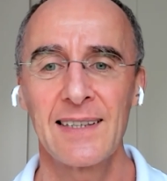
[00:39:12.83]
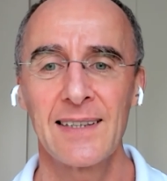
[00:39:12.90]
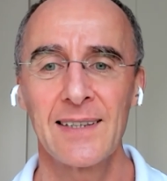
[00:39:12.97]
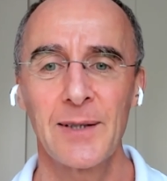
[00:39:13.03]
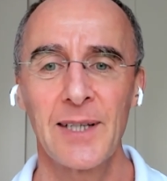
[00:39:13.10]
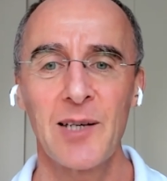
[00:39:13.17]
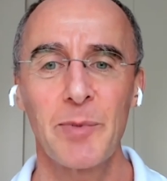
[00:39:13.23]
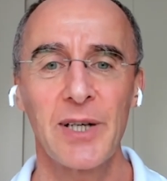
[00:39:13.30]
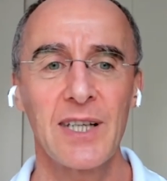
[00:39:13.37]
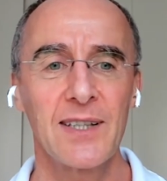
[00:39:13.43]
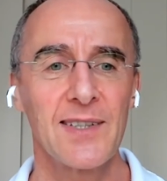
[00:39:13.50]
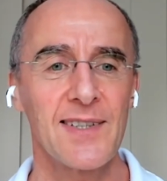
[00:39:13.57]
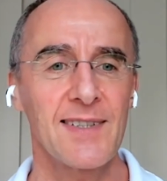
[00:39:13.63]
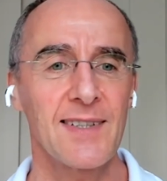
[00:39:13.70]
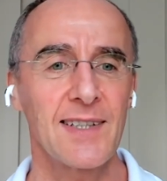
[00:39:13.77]
you know, anybody
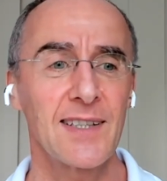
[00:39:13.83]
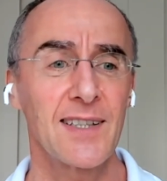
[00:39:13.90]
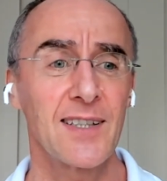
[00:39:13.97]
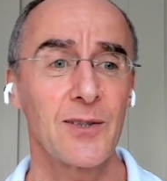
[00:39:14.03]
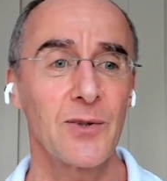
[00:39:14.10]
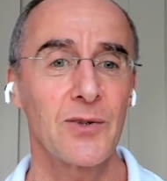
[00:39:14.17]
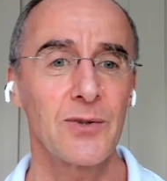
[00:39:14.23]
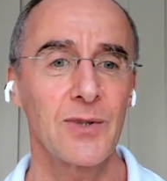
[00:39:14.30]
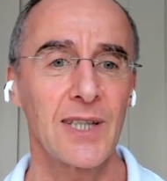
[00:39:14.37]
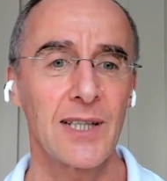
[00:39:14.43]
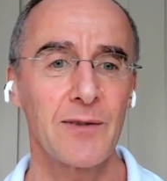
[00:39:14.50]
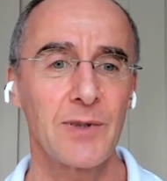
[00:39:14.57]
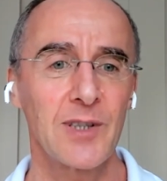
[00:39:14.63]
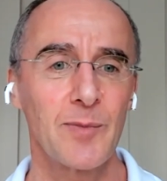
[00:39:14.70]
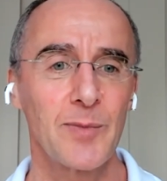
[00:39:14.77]
else to go through
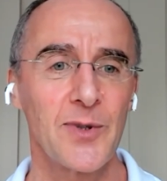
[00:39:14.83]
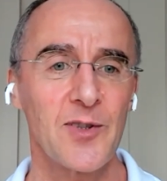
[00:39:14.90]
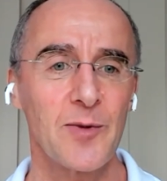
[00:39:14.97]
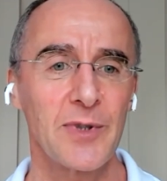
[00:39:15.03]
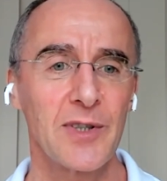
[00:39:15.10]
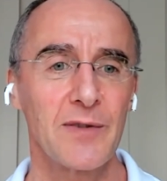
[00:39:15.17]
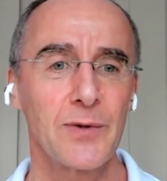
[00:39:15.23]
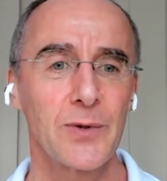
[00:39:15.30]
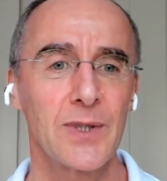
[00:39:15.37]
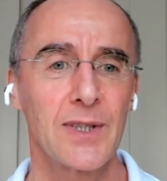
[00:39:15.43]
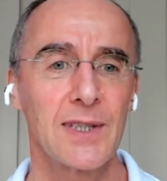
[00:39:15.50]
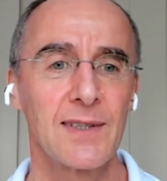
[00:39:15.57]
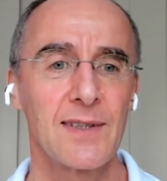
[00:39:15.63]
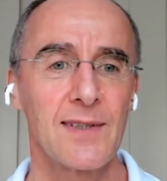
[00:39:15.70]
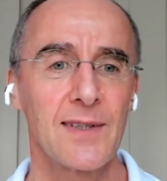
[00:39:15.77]
that if we can possibly avoid
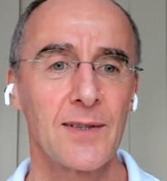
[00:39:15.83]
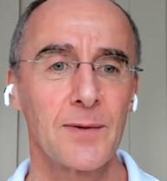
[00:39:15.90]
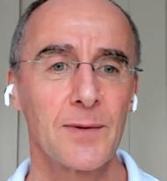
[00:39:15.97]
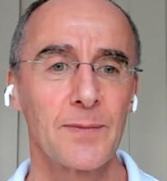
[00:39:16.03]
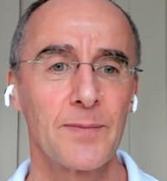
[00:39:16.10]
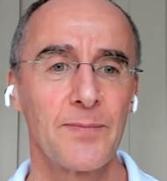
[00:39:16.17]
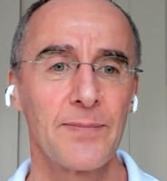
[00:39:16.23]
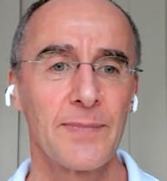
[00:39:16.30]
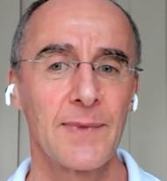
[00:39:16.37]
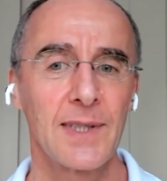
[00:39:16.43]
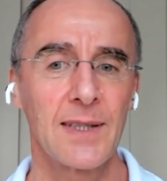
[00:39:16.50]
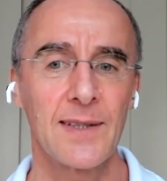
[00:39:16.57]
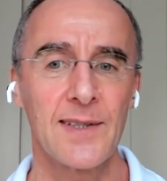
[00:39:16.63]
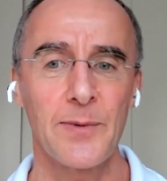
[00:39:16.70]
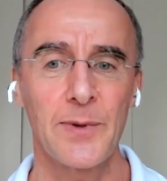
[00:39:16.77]
it. So you
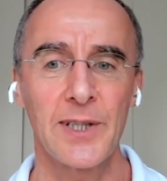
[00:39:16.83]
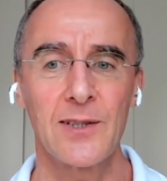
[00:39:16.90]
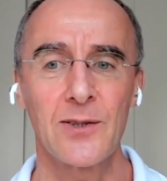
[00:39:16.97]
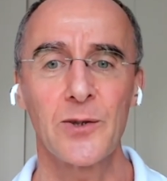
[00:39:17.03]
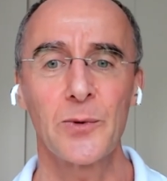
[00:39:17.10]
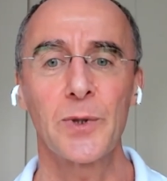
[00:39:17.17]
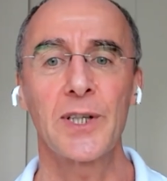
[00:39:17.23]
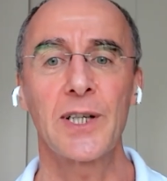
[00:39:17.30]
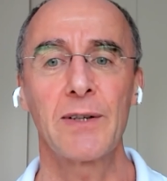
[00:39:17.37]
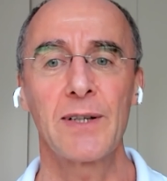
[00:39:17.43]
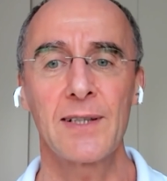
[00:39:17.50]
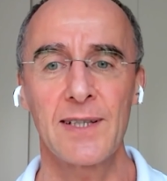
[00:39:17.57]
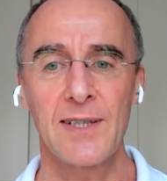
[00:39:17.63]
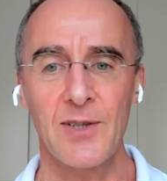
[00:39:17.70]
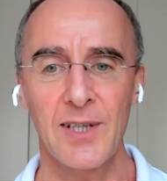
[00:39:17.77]
know, that's why I do the work
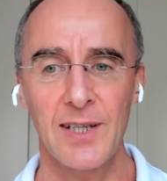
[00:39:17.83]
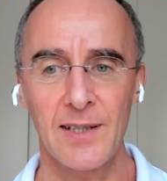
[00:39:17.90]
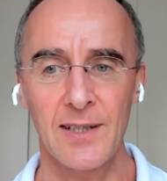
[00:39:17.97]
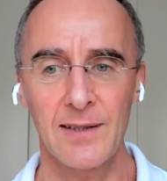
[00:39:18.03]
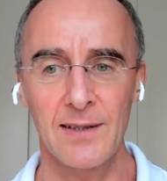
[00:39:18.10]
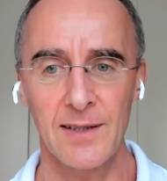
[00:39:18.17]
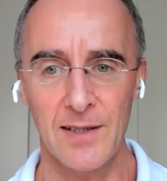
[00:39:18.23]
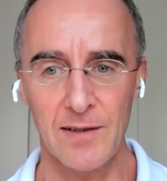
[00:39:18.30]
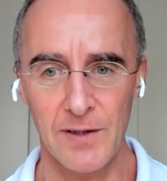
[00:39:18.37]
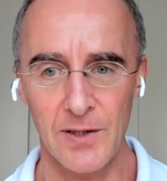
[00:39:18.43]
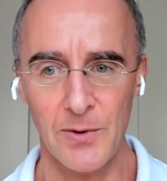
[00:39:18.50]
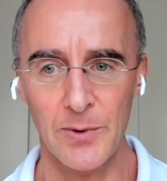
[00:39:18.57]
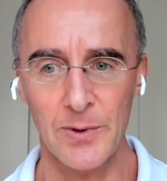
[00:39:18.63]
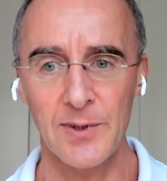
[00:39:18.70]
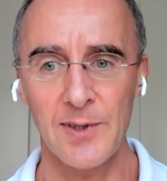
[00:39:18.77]
around educating
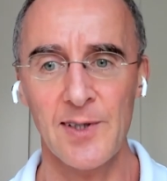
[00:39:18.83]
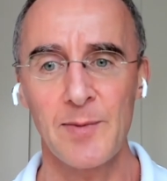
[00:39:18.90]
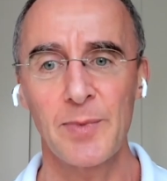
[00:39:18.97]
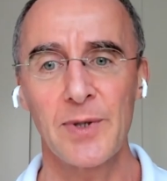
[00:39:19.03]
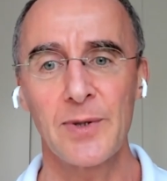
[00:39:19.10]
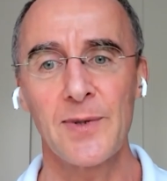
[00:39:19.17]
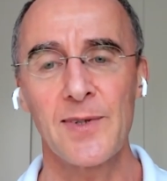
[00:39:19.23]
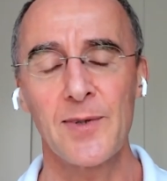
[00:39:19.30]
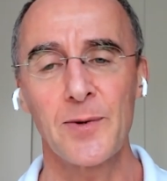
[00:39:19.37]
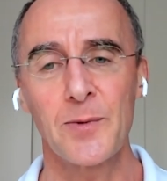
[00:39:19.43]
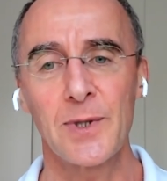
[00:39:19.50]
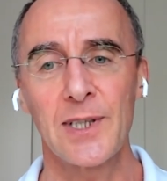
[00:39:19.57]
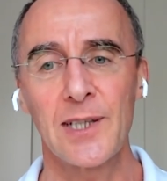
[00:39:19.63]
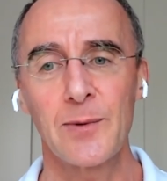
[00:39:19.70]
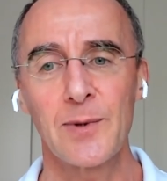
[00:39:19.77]
individuals, but also
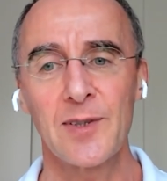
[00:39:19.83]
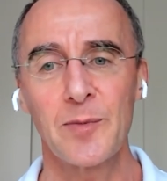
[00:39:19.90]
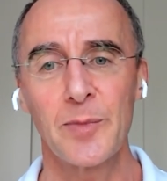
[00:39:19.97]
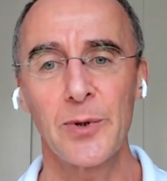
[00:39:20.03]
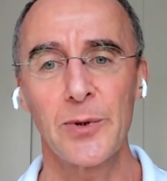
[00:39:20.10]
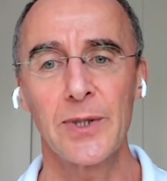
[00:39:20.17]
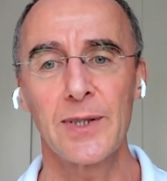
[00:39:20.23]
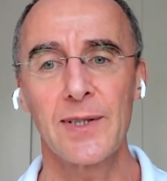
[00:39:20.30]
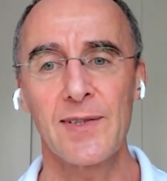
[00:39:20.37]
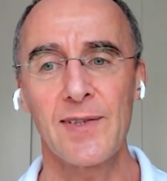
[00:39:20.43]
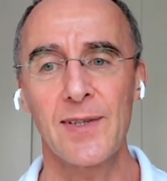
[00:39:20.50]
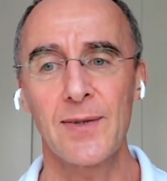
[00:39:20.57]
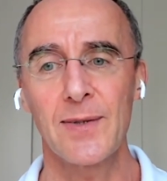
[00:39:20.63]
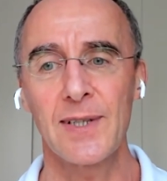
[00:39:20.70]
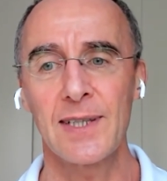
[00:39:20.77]
working with employers
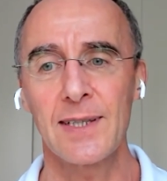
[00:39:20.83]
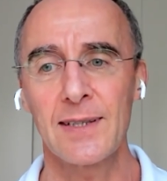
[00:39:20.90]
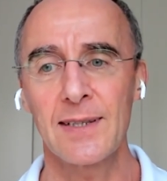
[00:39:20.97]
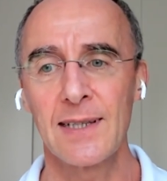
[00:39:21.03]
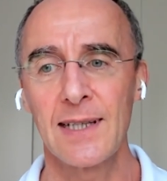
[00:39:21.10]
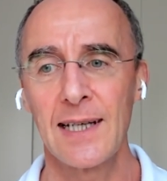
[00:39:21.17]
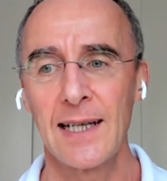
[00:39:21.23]
so they can